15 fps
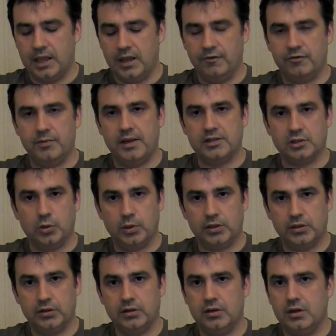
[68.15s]
information
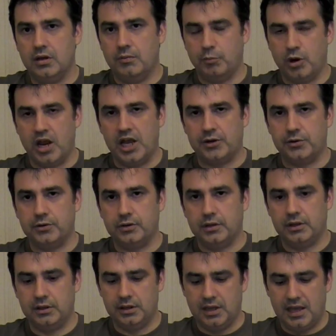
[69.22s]
quicker, more accurately,